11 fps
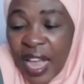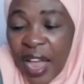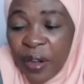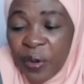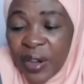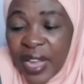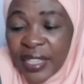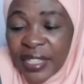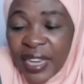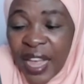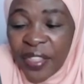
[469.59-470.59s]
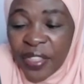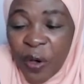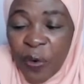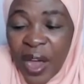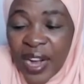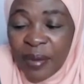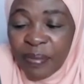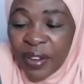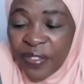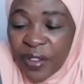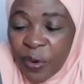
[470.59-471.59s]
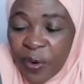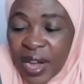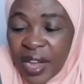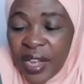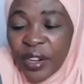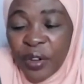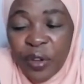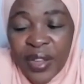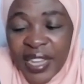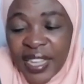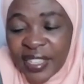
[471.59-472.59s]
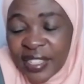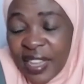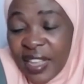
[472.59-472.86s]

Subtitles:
I look at it as though Warren Buffett were doing it.